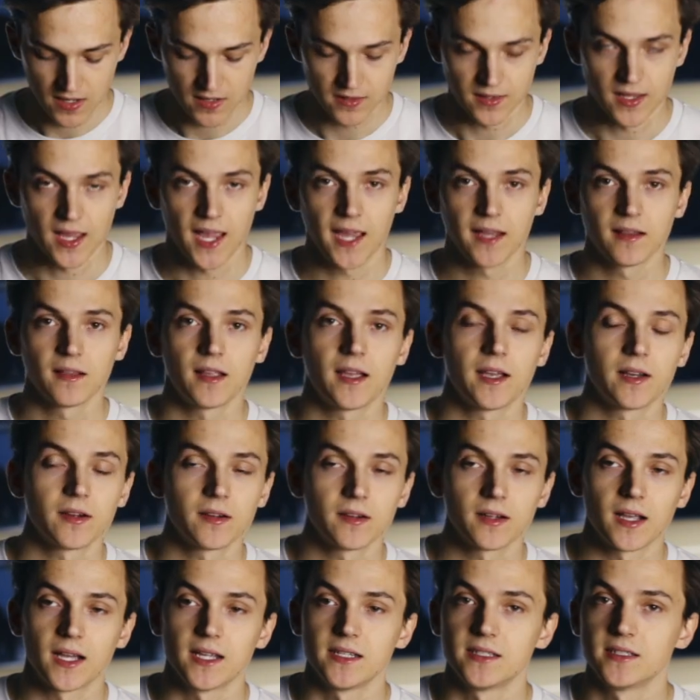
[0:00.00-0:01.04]
The
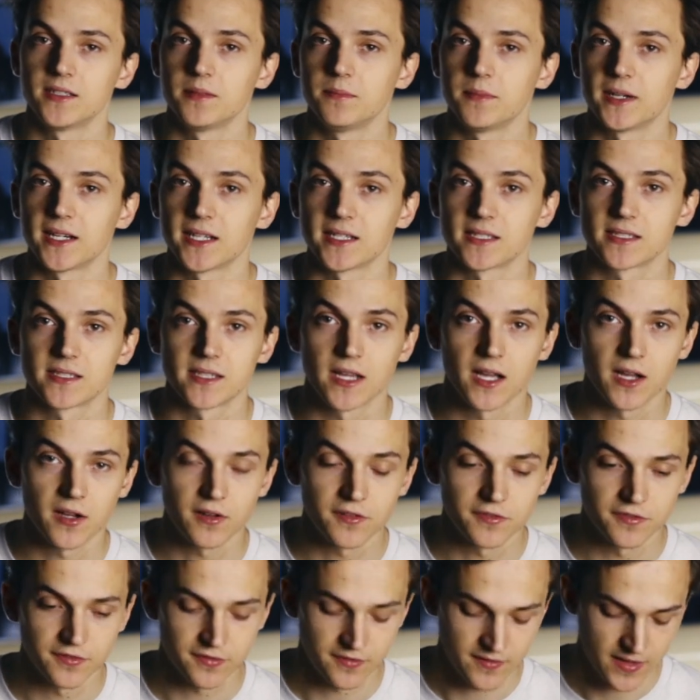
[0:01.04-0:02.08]
headliner I did
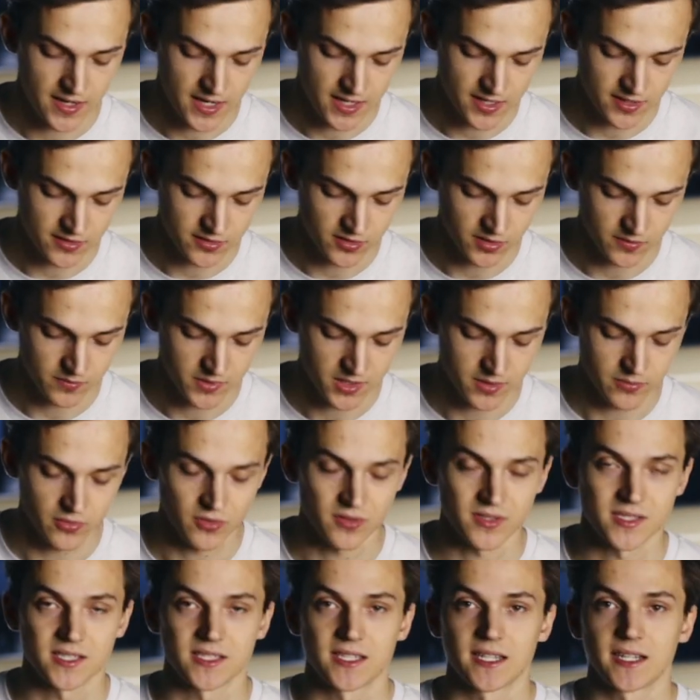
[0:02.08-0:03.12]
myself, and it took me
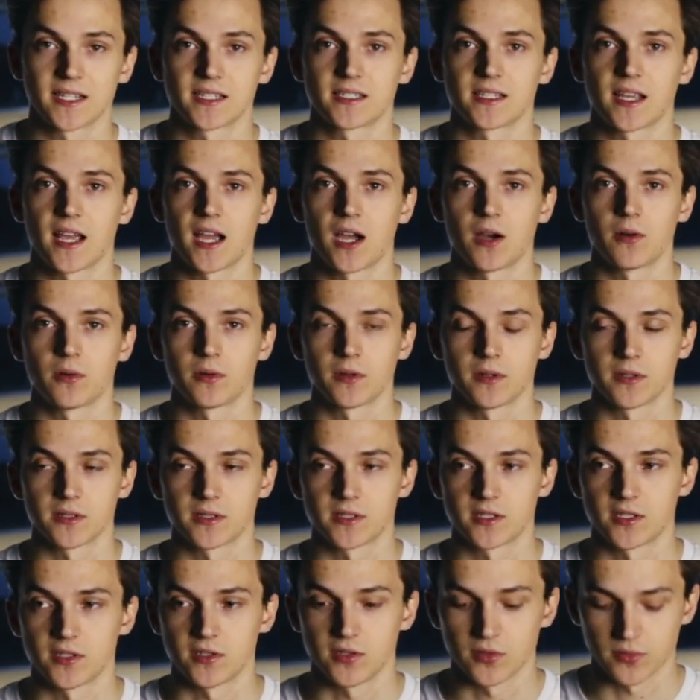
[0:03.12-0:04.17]
about 6
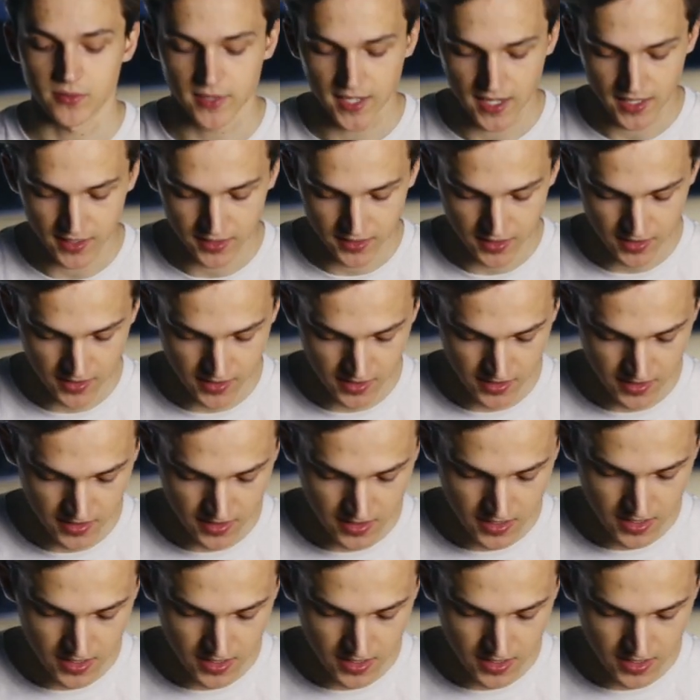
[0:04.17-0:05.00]
hours to do that guy.